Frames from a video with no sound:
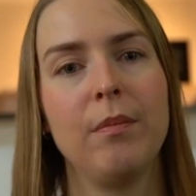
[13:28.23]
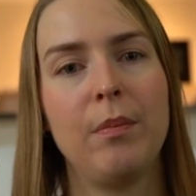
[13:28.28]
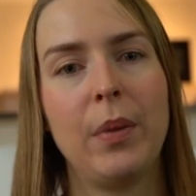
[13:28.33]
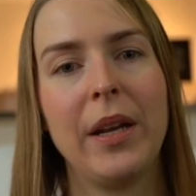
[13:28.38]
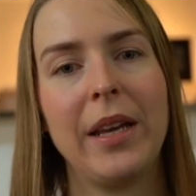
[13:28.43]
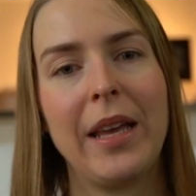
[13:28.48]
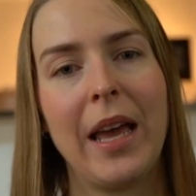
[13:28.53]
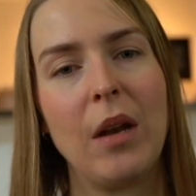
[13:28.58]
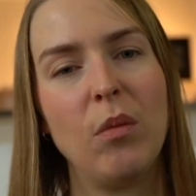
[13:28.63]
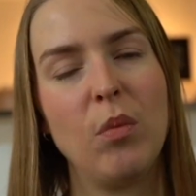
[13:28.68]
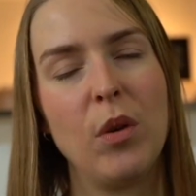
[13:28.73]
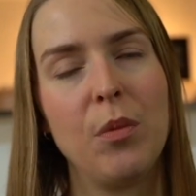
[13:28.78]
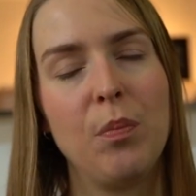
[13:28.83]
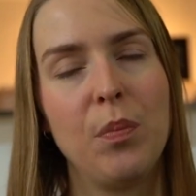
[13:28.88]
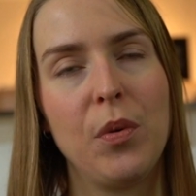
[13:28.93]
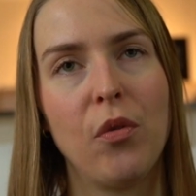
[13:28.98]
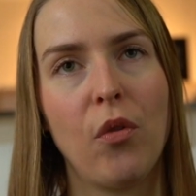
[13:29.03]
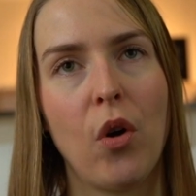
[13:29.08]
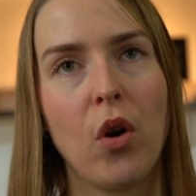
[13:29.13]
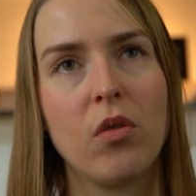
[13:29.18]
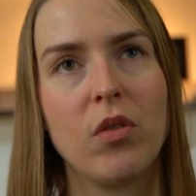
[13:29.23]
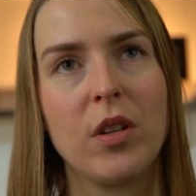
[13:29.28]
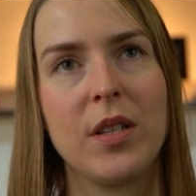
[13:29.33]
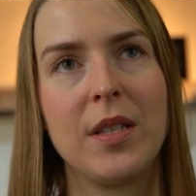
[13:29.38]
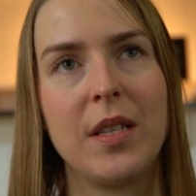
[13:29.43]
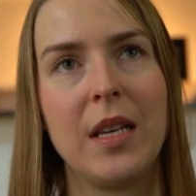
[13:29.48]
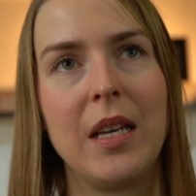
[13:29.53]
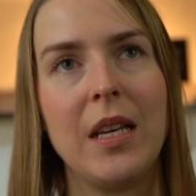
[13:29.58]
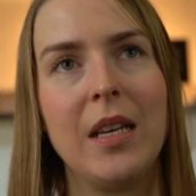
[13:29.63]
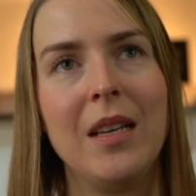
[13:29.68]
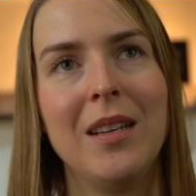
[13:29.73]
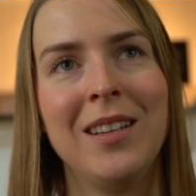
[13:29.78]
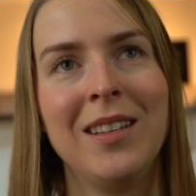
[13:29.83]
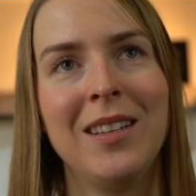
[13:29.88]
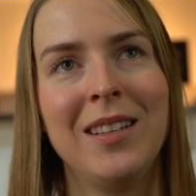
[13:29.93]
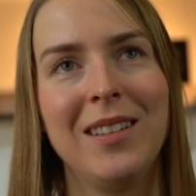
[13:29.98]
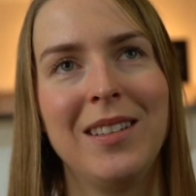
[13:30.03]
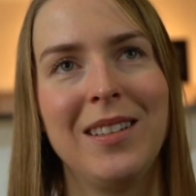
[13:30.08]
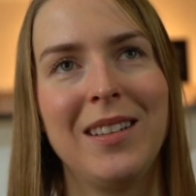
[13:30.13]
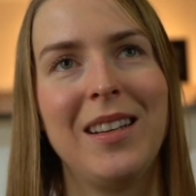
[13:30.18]
But again, with bureaucracy,
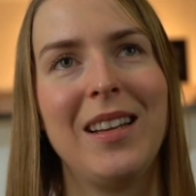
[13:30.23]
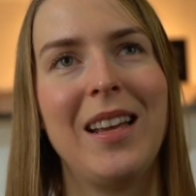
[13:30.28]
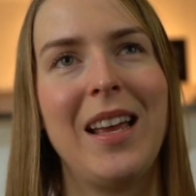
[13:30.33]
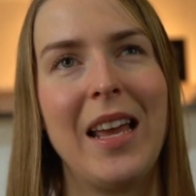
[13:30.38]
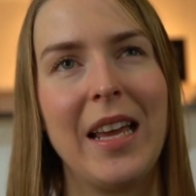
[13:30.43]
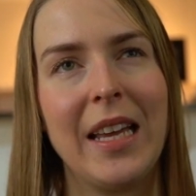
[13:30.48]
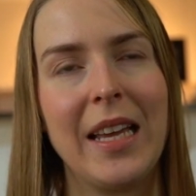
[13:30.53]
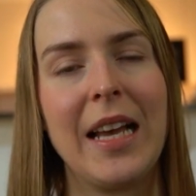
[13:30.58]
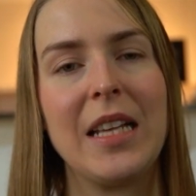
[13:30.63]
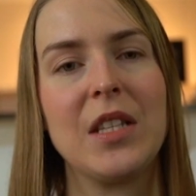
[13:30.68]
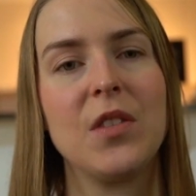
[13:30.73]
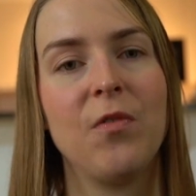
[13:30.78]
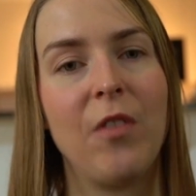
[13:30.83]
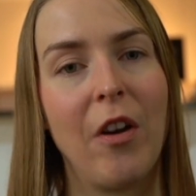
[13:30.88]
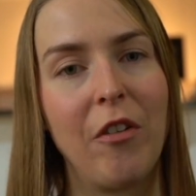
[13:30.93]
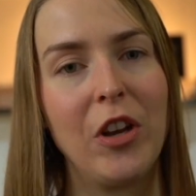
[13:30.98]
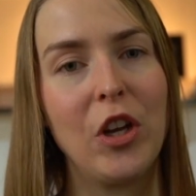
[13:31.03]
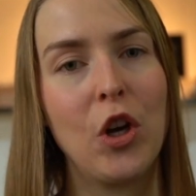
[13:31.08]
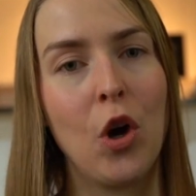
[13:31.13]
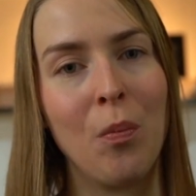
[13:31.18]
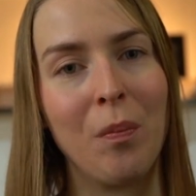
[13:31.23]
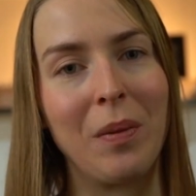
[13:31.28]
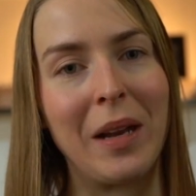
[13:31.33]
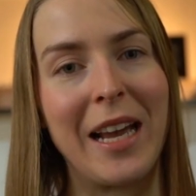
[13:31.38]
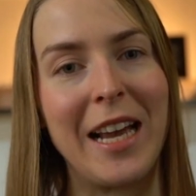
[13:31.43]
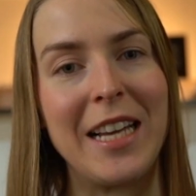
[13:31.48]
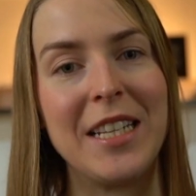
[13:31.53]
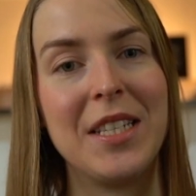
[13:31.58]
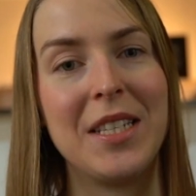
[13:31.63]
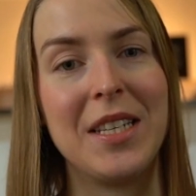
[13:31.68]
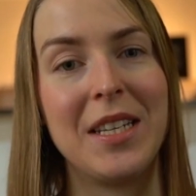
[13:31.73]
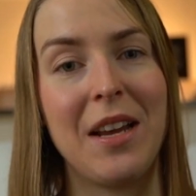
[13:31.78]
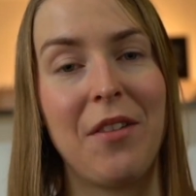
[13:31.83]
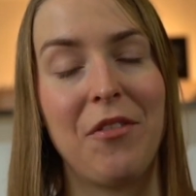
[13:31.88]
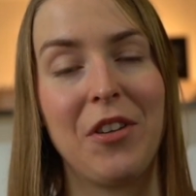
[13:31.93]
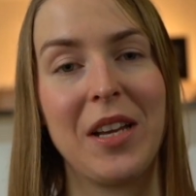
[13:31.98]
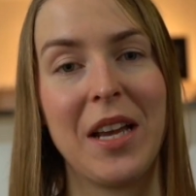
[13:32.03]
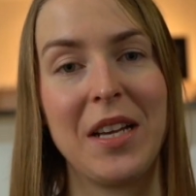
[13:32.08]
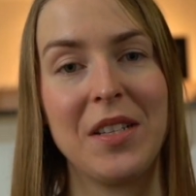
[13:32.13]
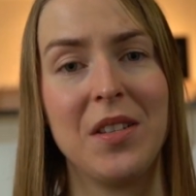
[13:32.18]
it gets very complicated and
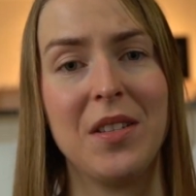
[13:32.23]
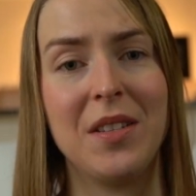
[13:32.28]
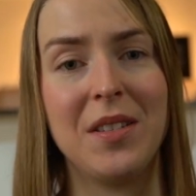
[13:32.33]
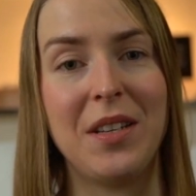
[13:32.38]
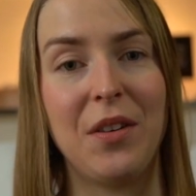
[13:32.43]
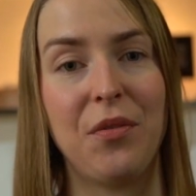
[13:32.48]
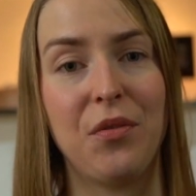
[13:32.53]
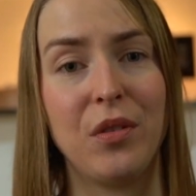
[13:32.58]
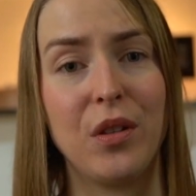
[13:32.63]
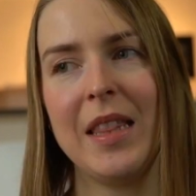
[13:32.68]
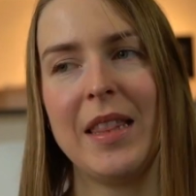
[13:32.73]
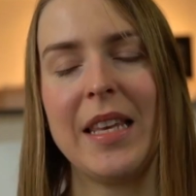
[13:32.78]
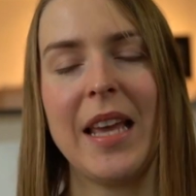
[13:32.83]
every case is different.